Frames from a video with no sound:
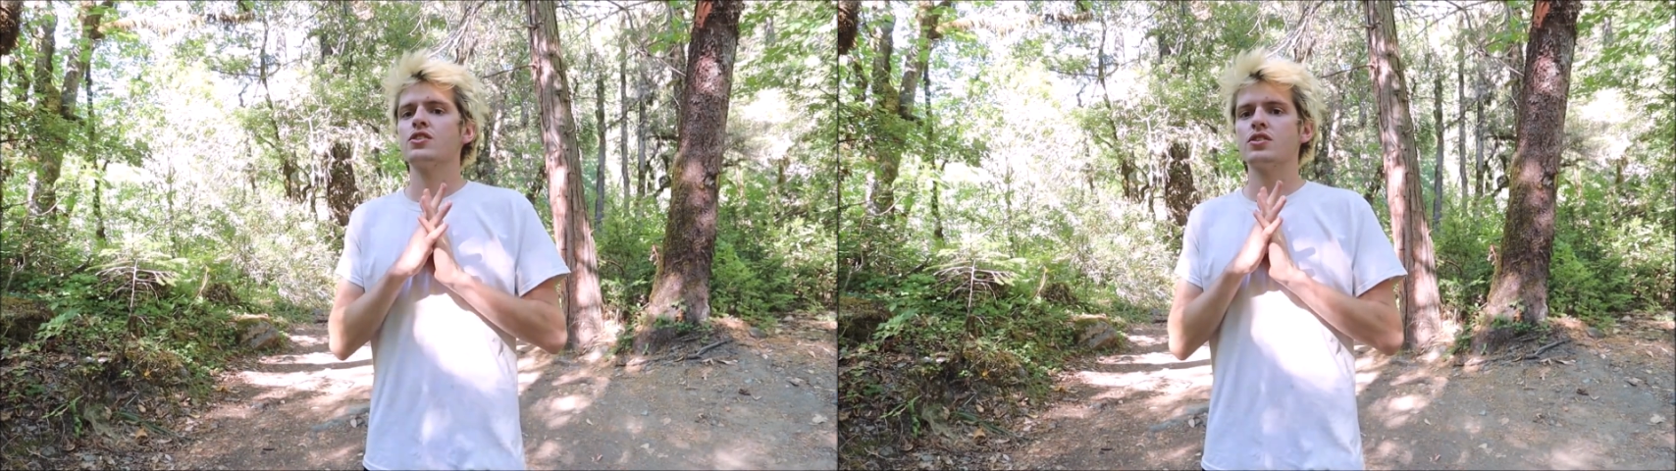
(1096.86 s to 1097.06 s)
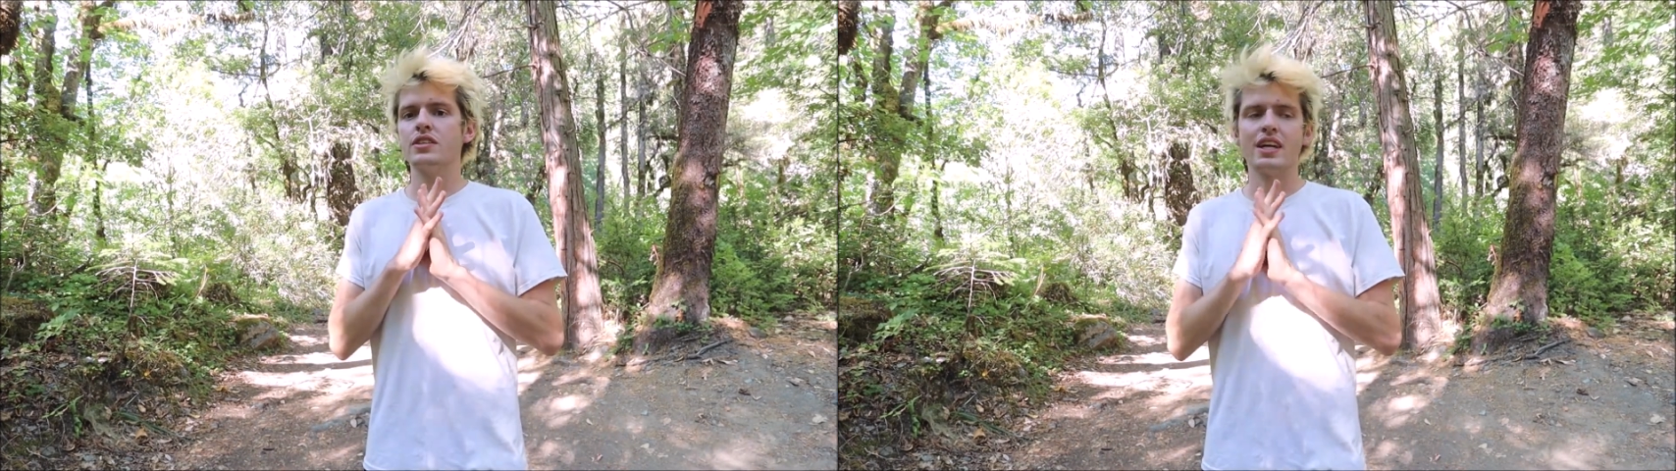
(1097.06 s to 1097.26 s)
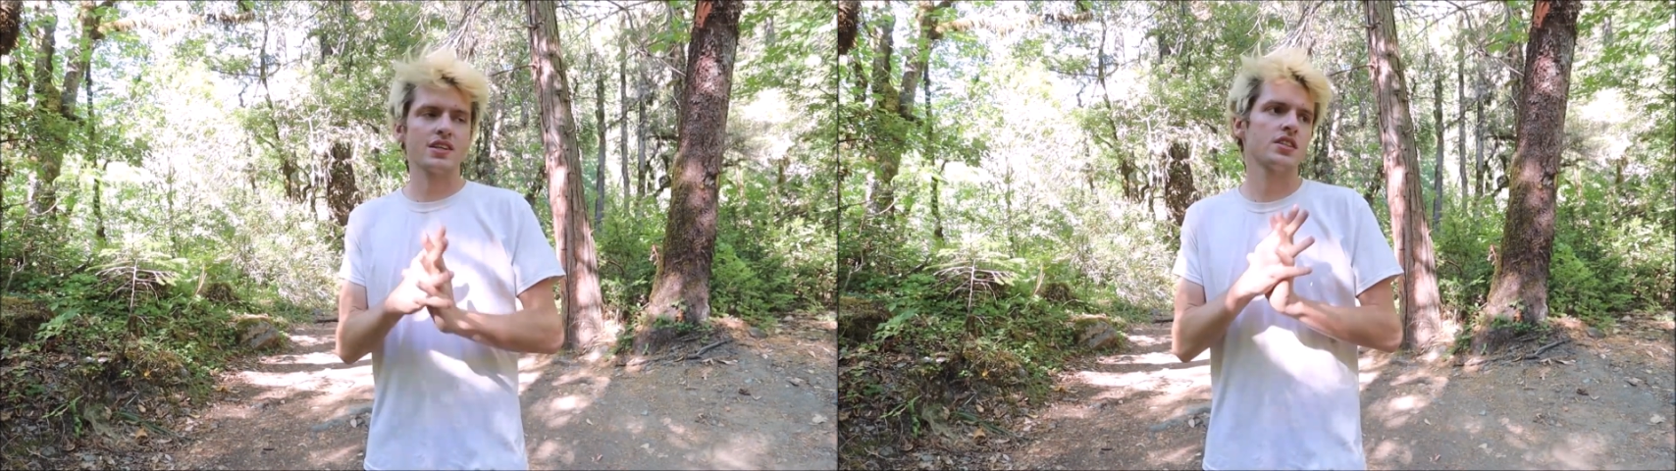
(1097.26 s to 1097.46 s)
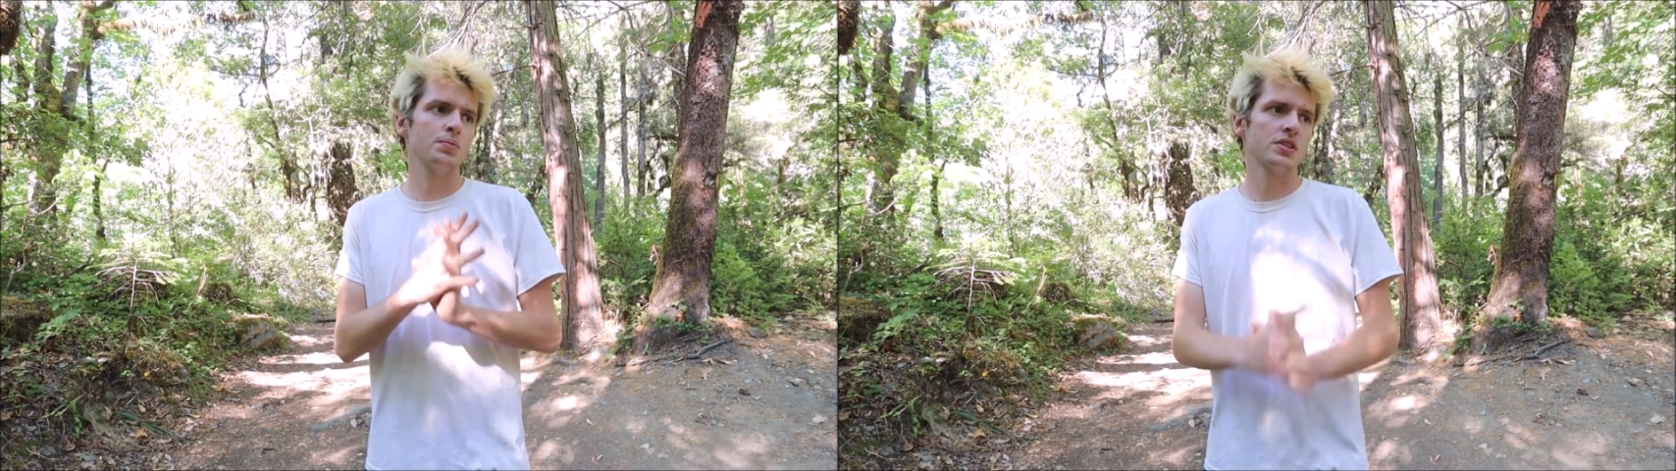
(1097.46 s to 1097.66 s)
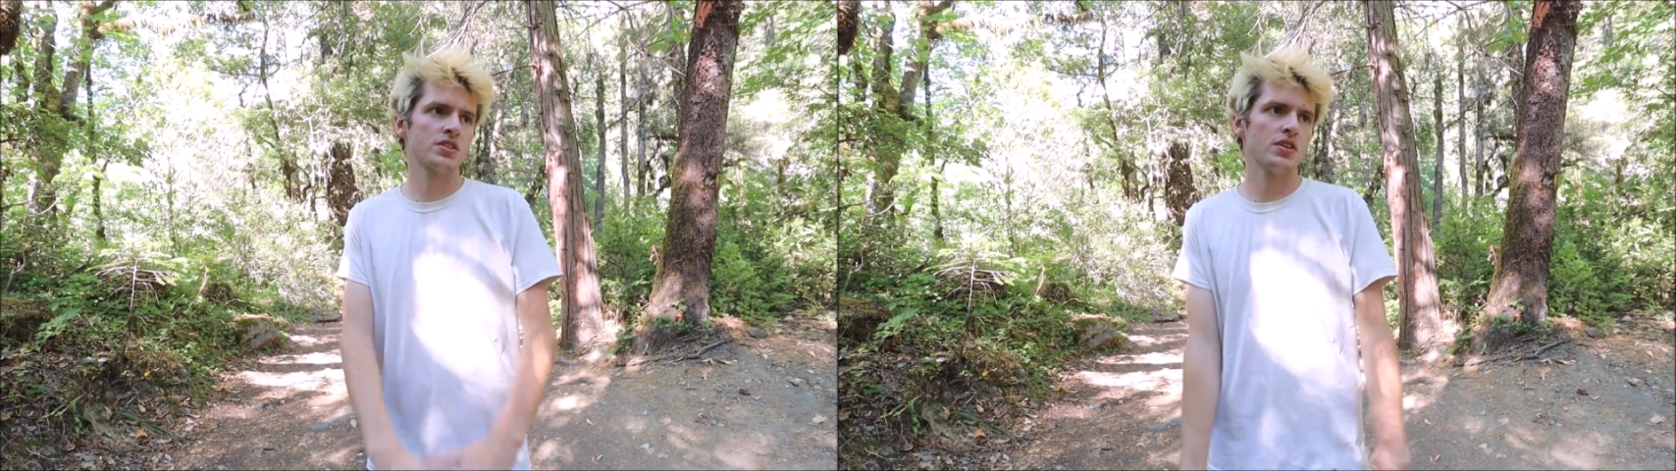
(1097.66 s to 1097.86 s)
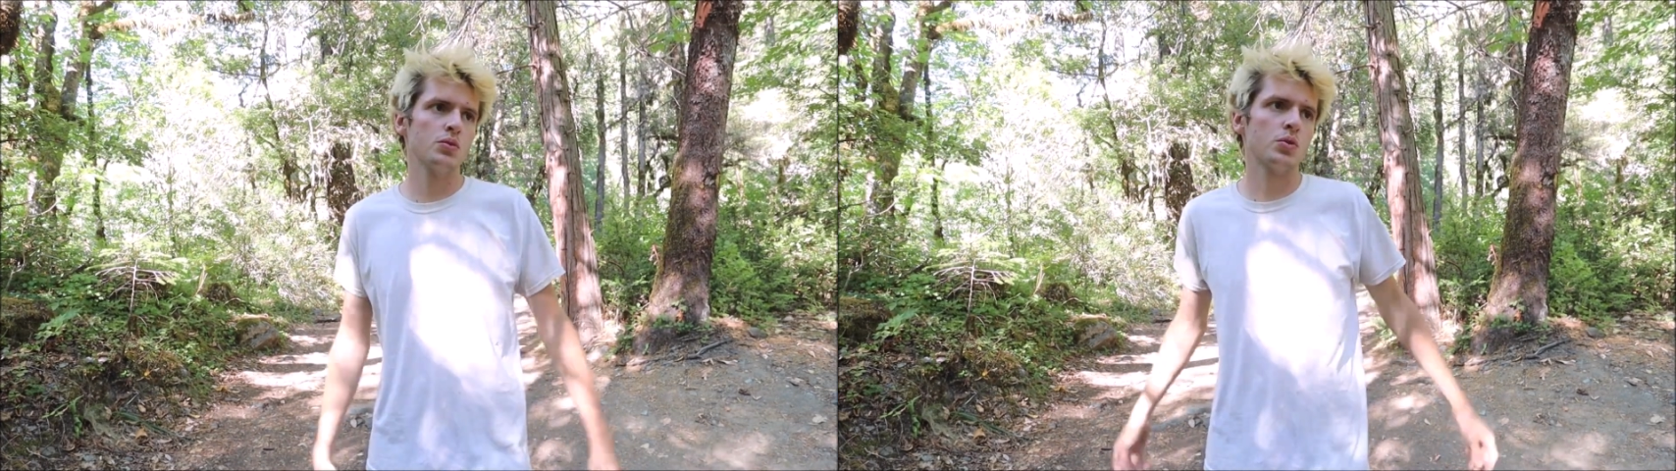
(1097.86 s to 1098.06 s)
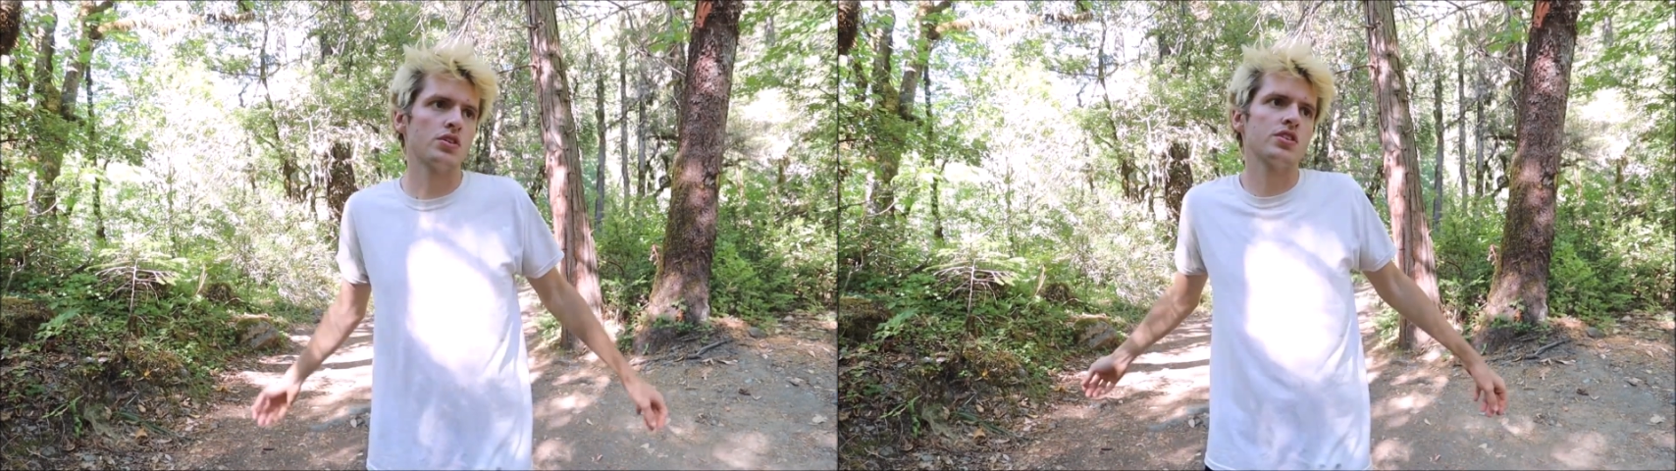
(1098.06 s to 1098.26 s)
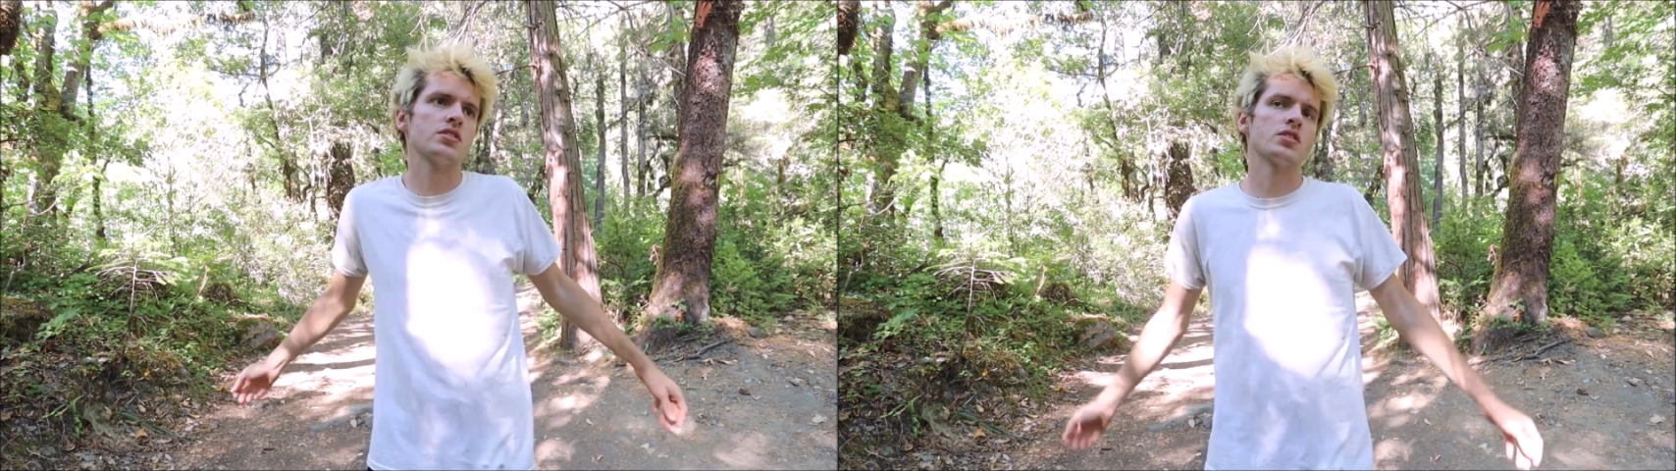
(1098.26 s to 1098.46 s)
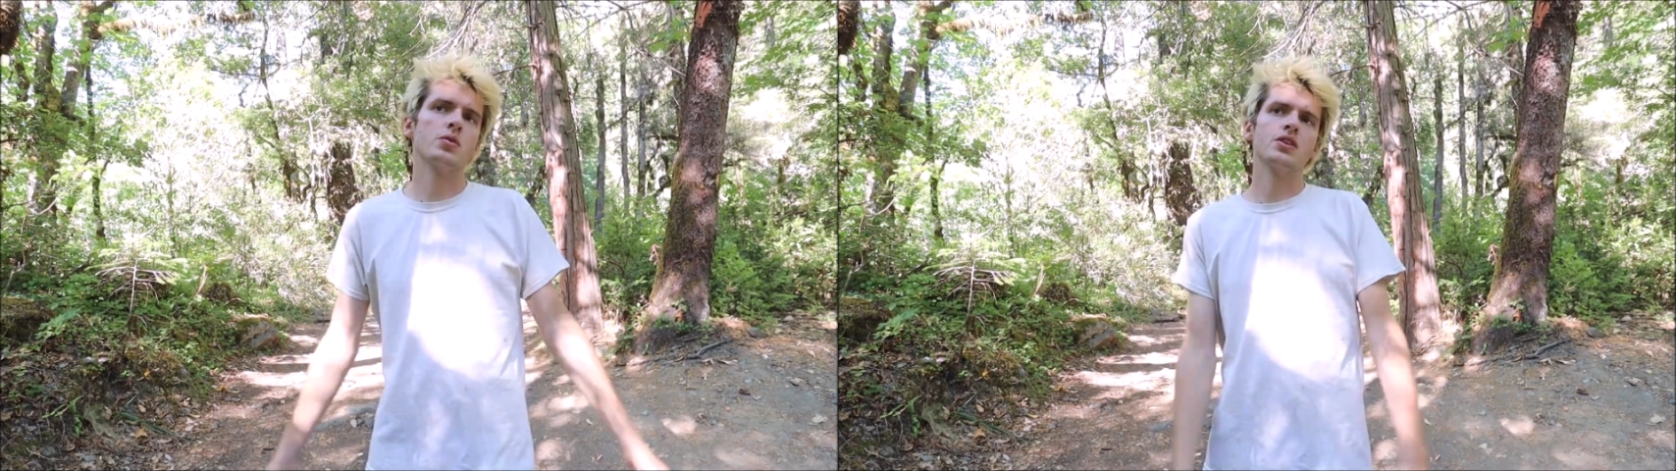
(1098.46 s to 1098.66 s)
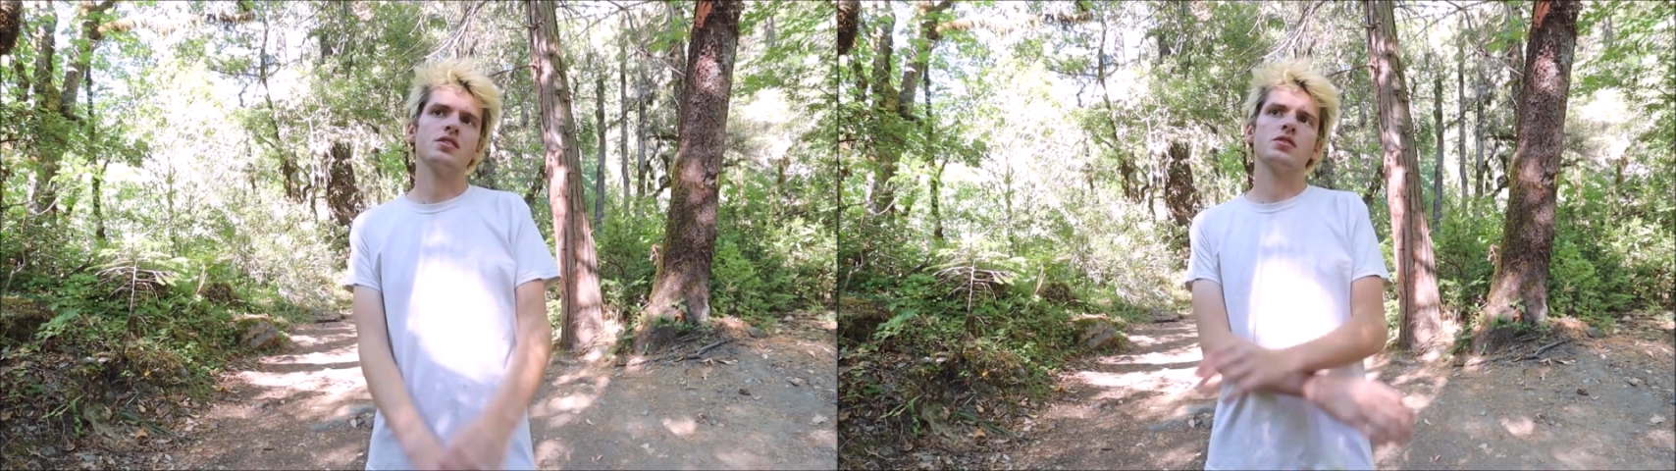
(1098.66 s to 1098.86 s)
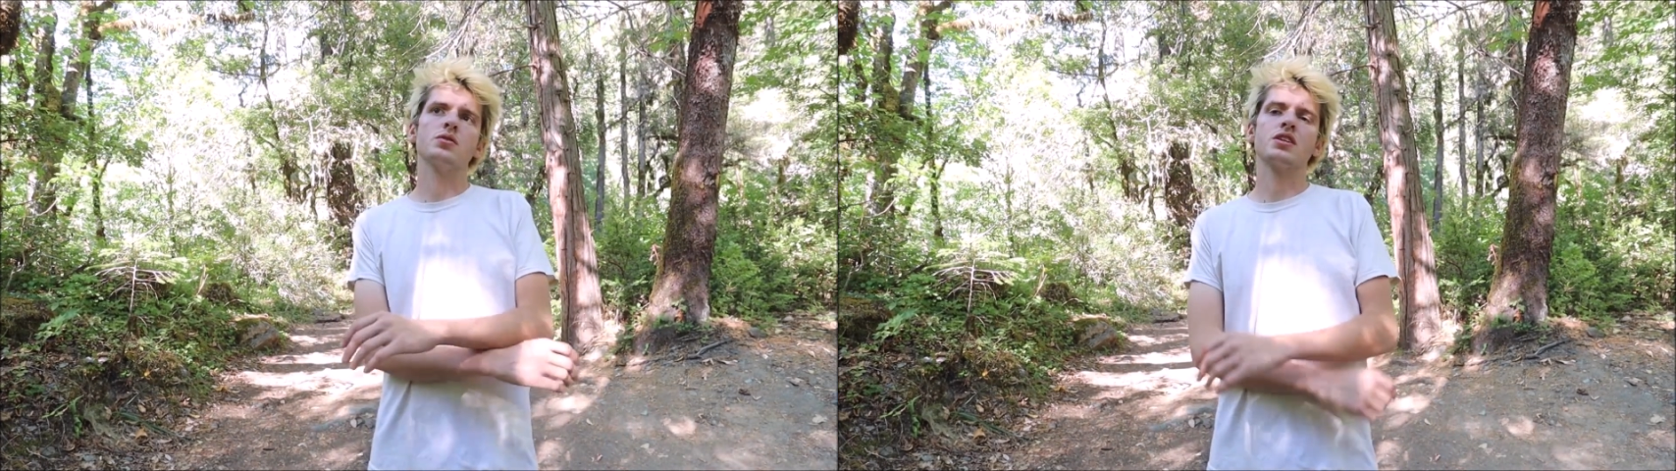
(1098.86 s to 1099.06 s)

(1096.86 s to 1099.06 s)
Next episode, we're just going to